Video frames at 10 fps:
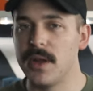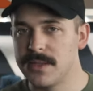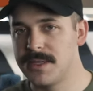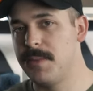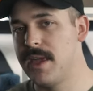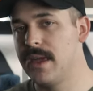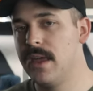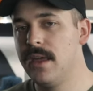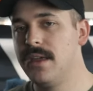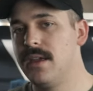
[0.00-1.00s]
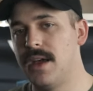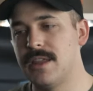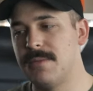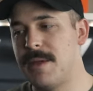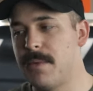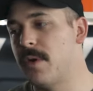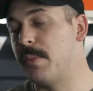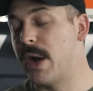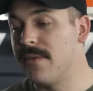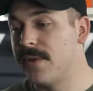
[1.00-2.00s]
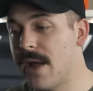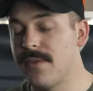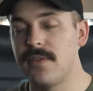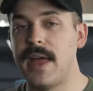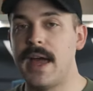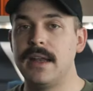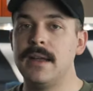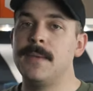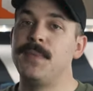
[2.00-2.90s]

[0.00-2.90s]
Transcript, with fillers: weird to me uh, that people would profit off of that.